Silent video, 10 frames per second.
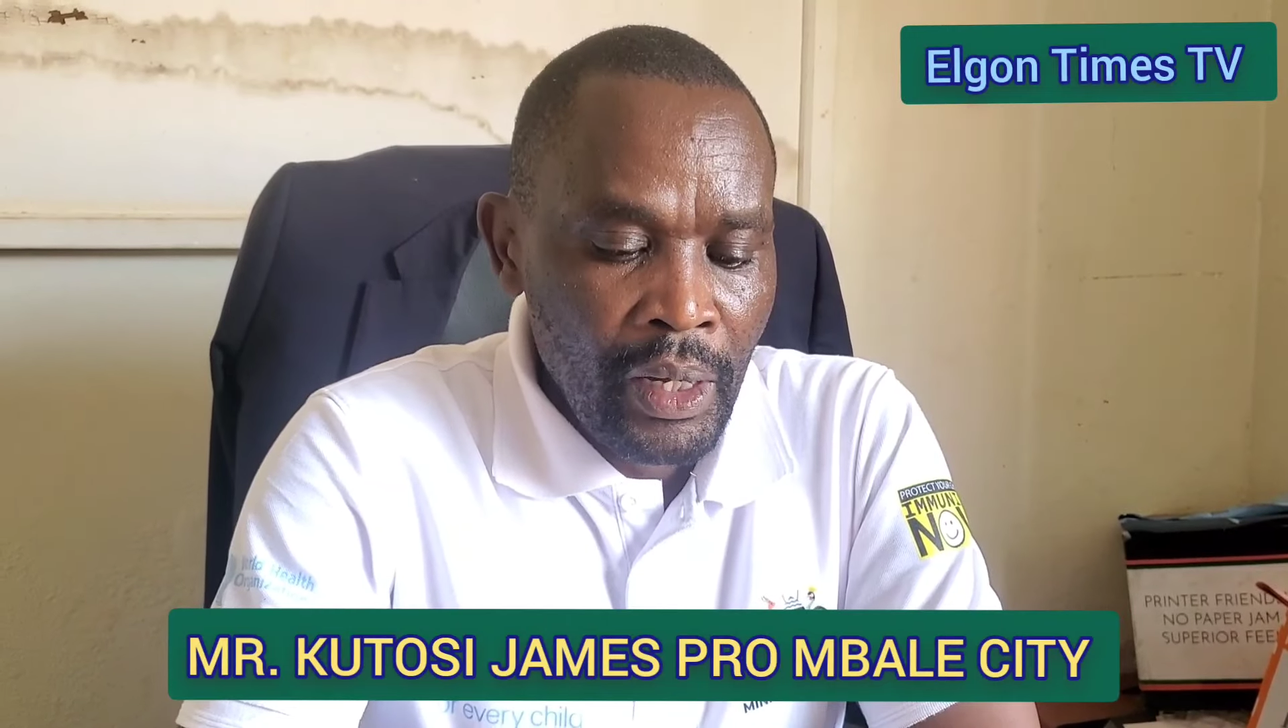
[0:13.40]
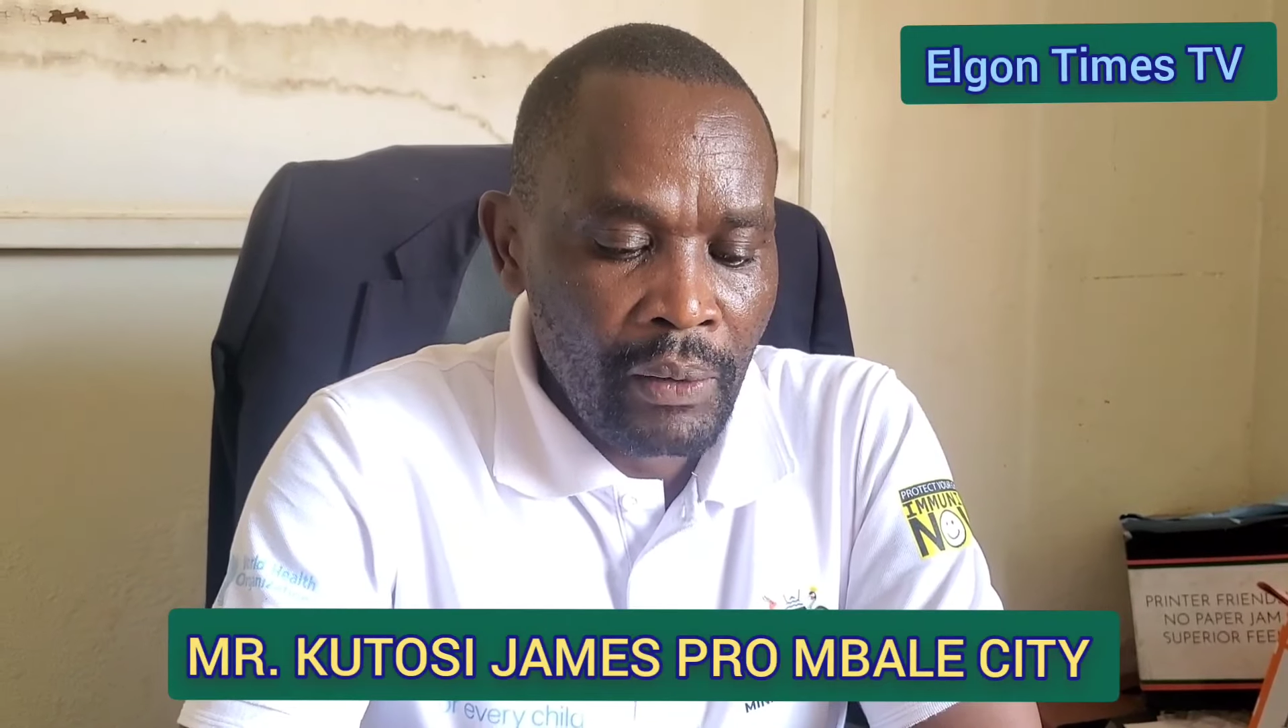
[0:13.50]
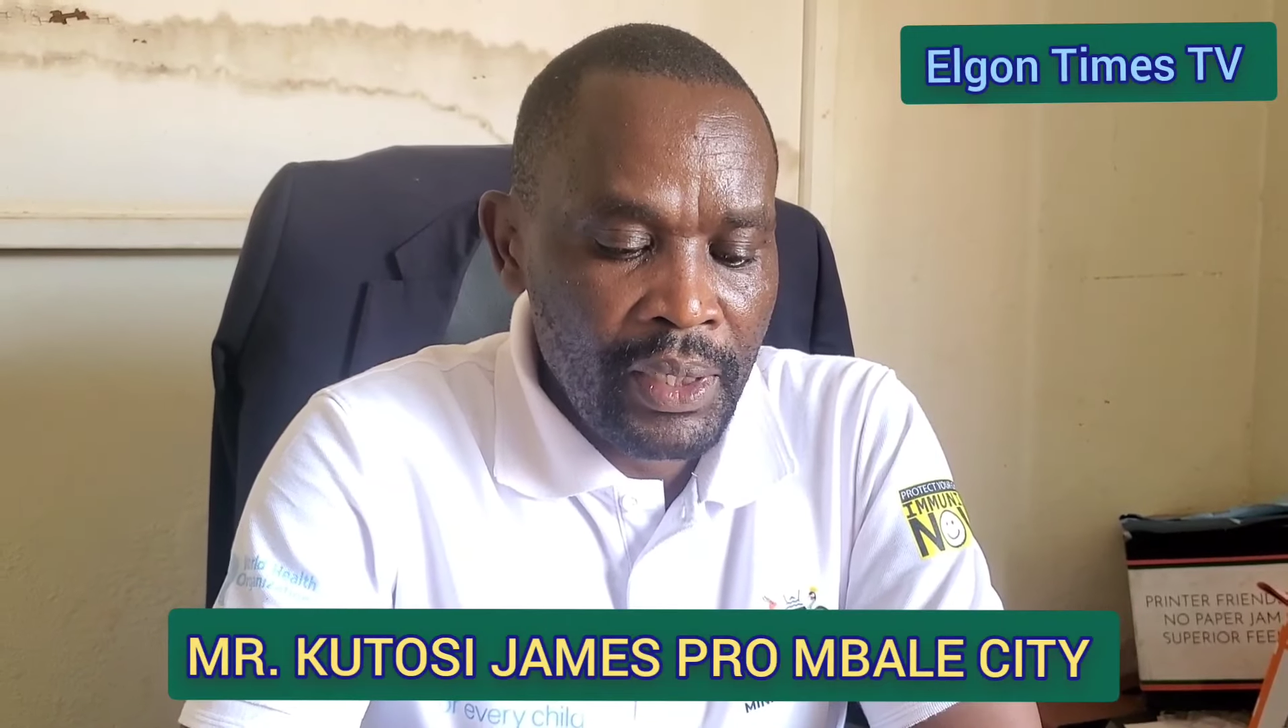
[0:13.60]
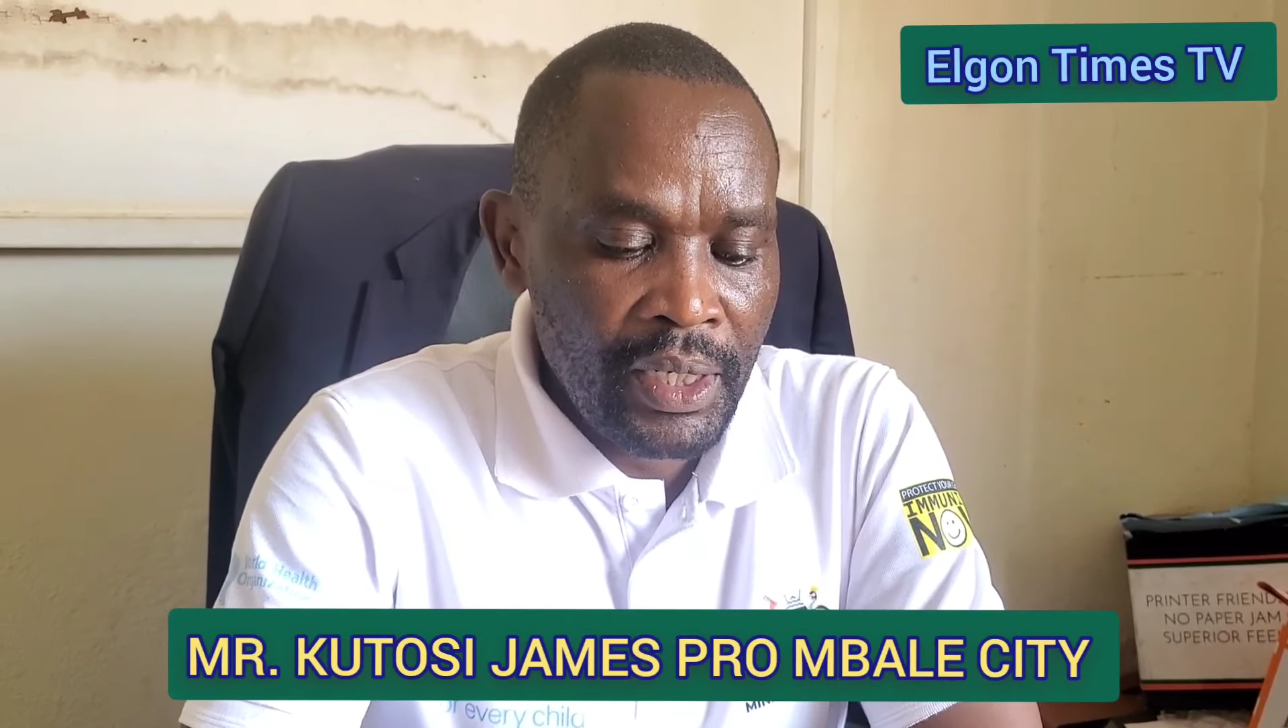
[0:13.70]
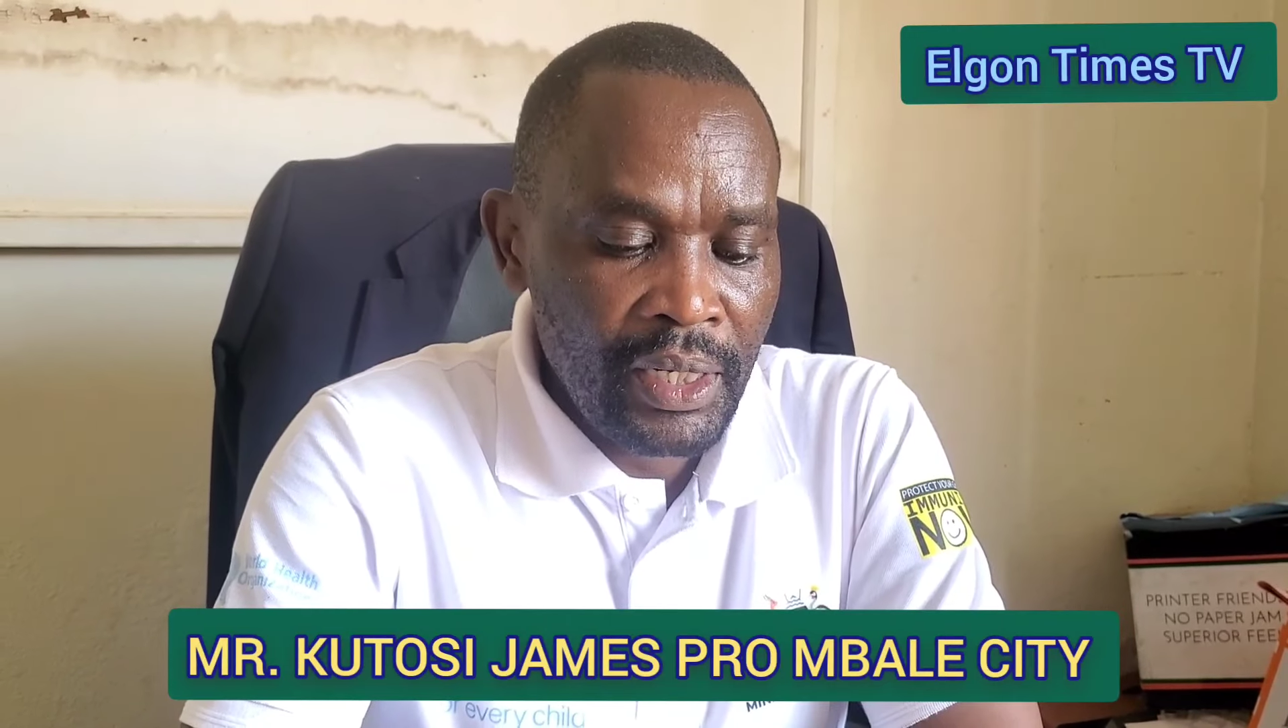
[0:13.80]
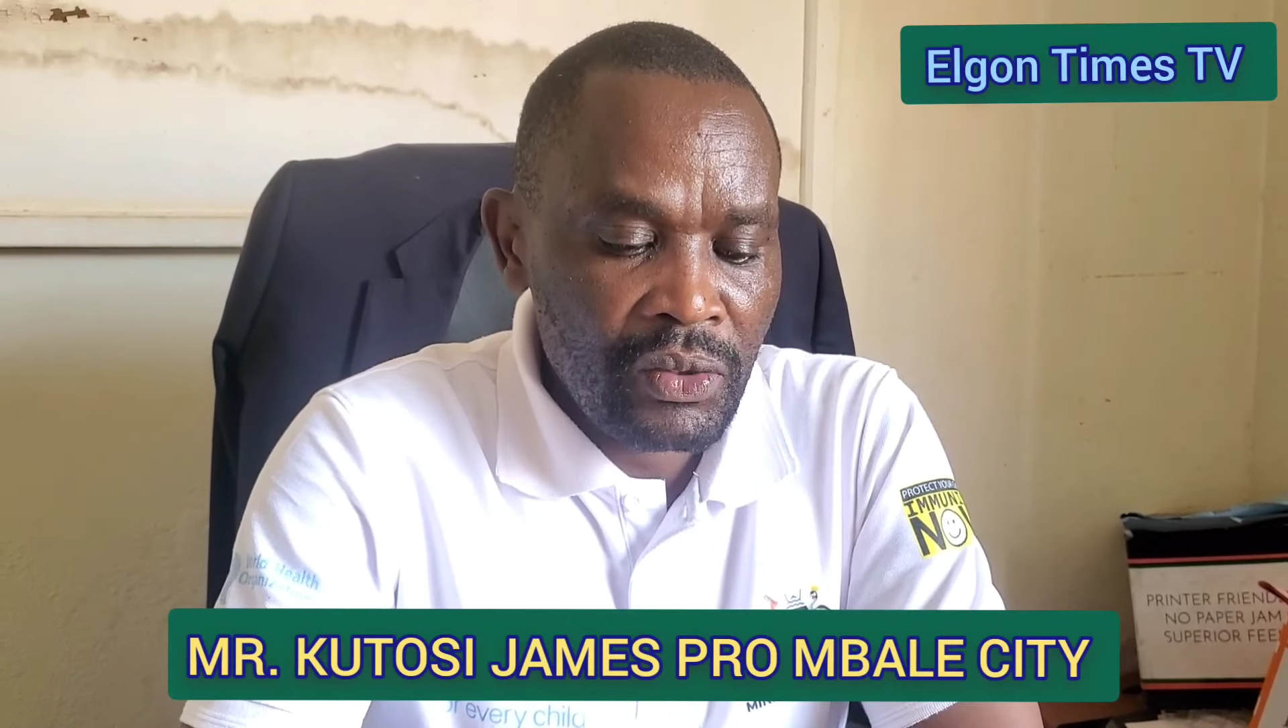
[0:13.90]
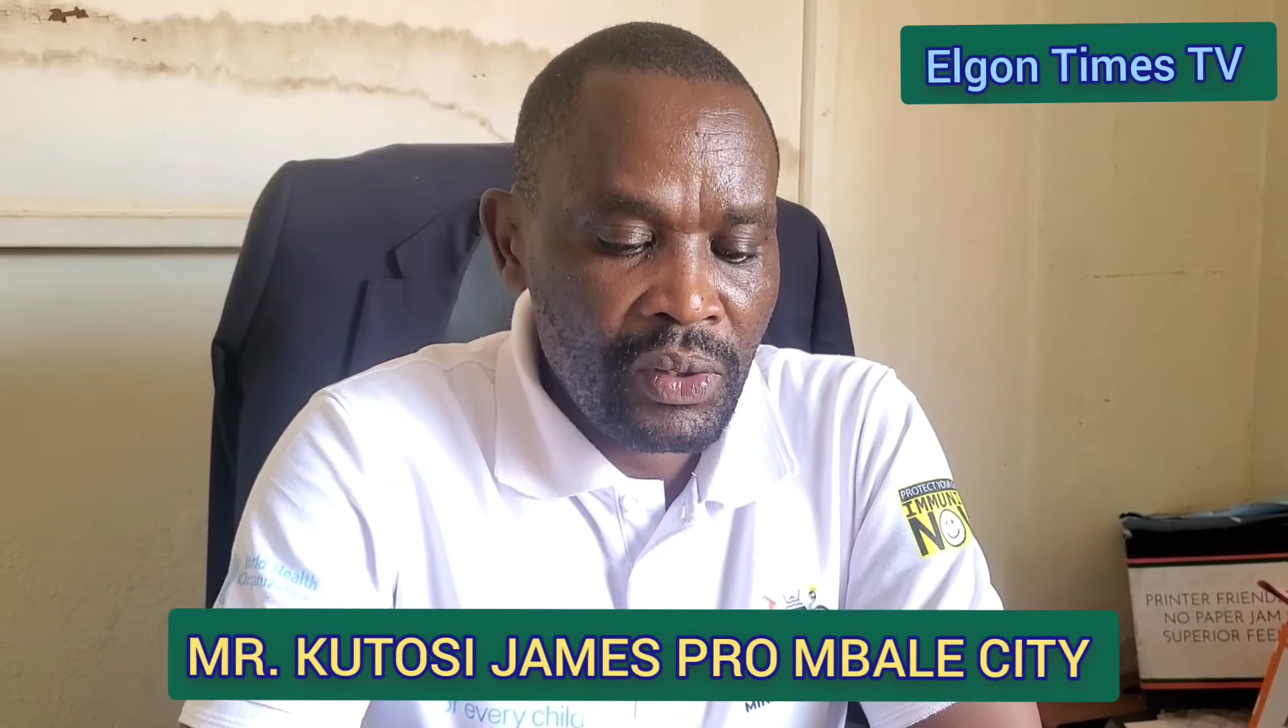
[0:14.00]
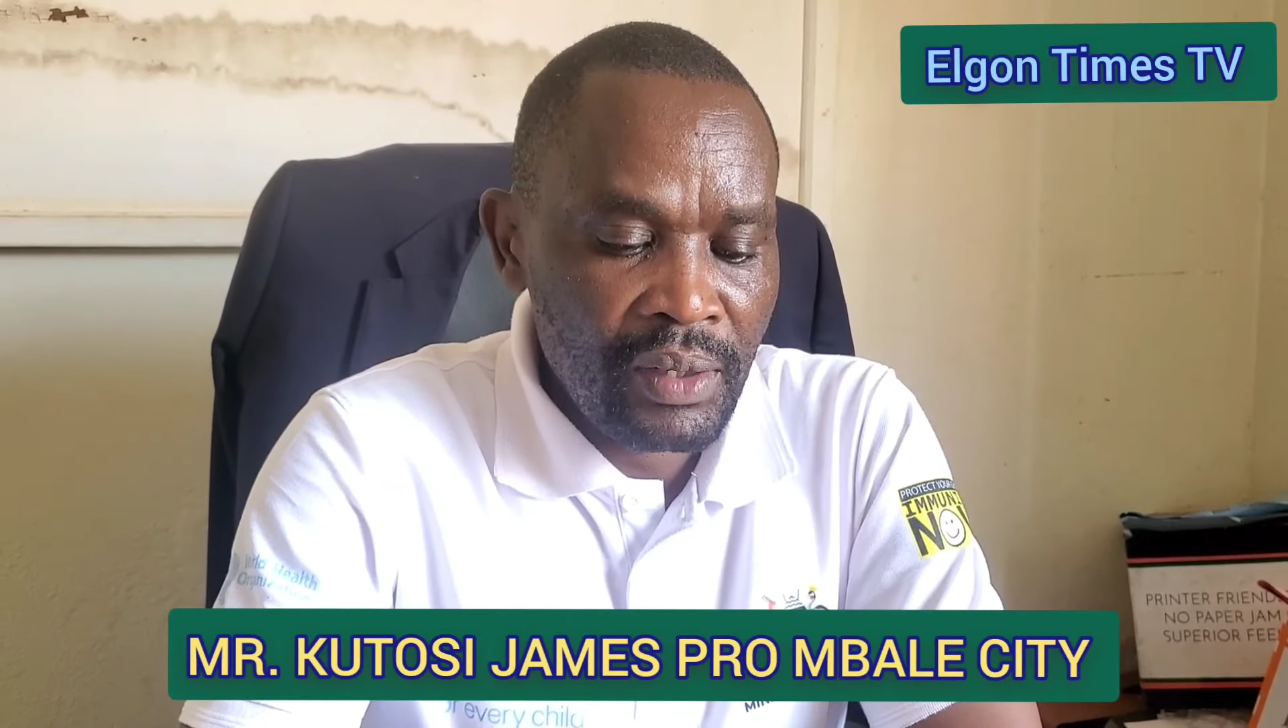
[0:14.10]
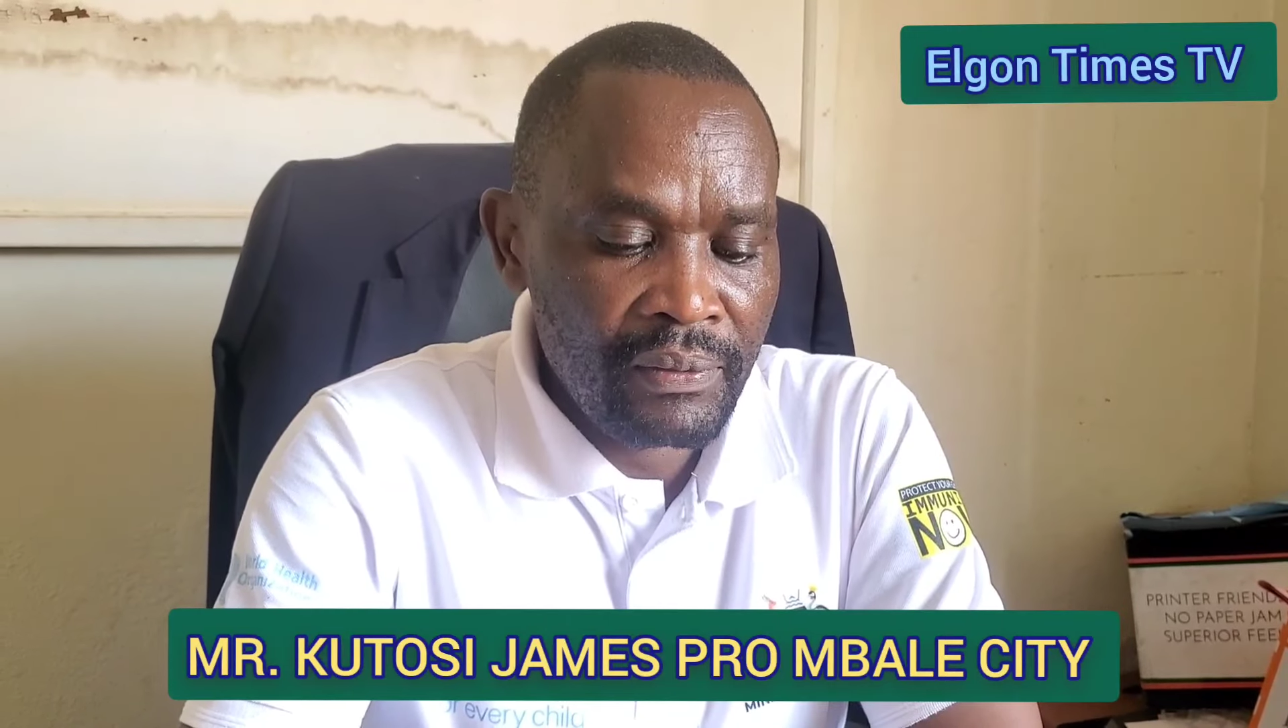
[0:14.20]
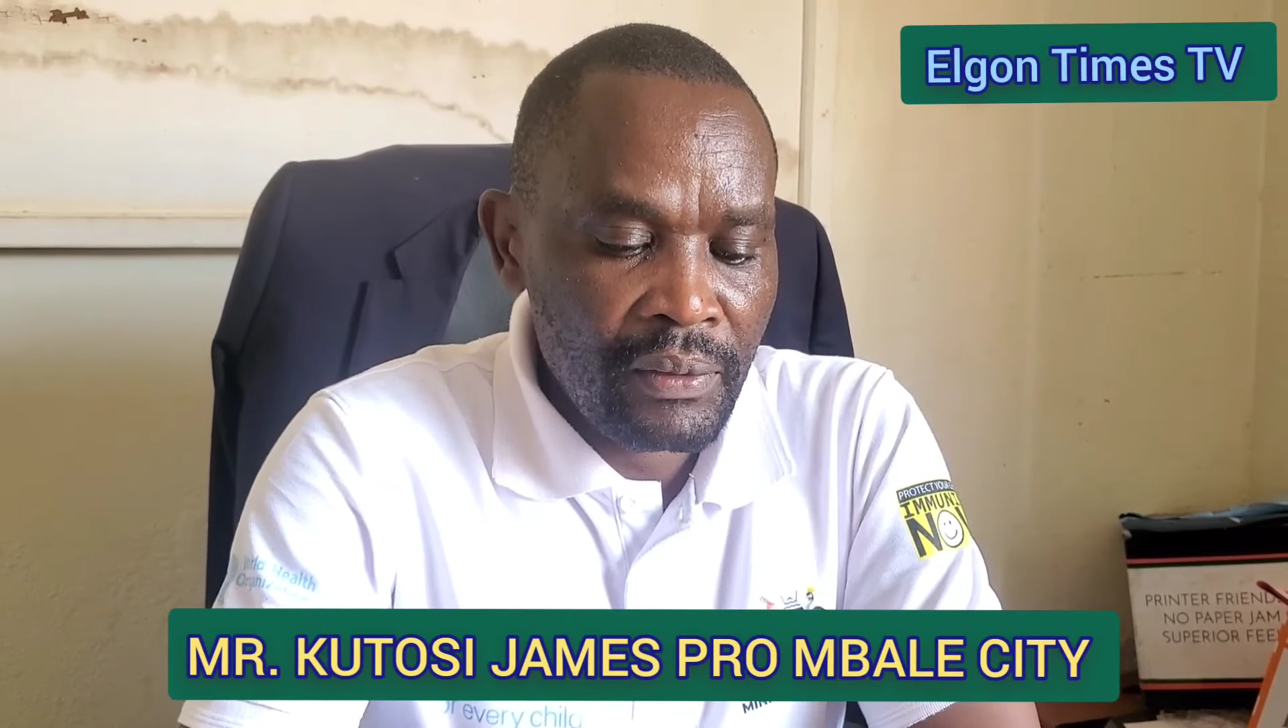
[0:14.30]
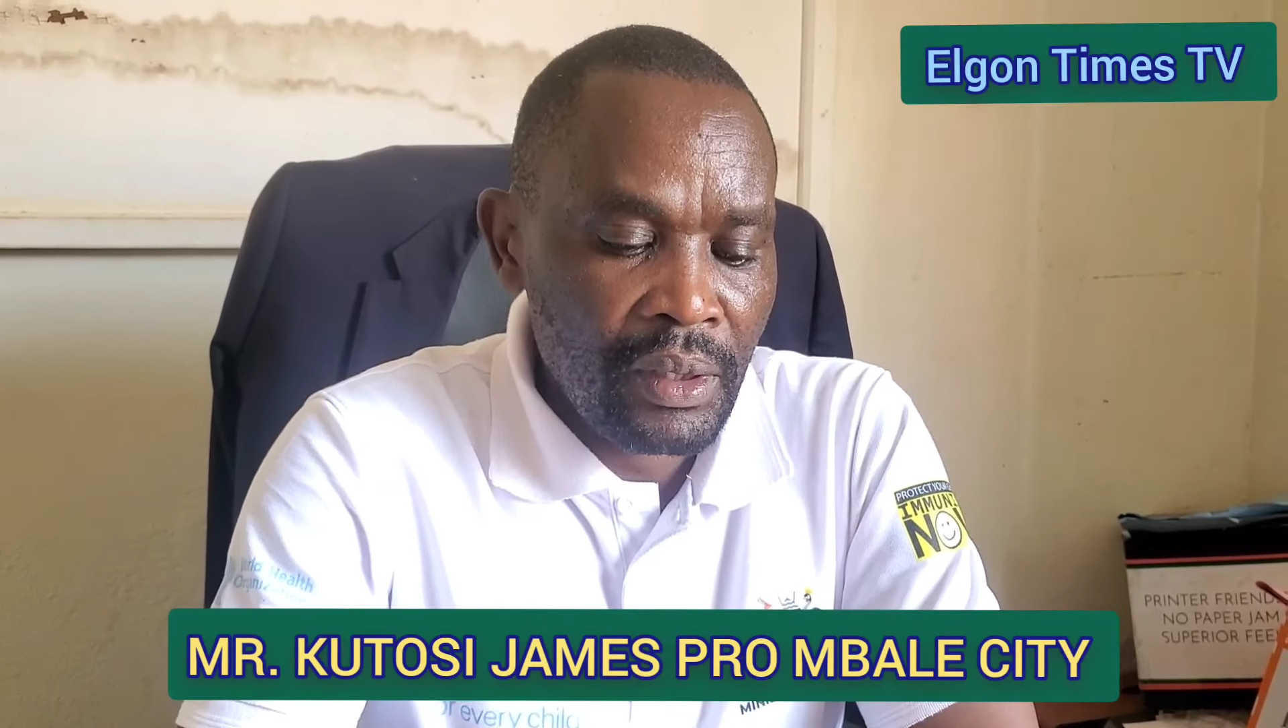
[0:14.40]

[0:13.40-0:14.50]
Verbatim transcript: i wanted us to have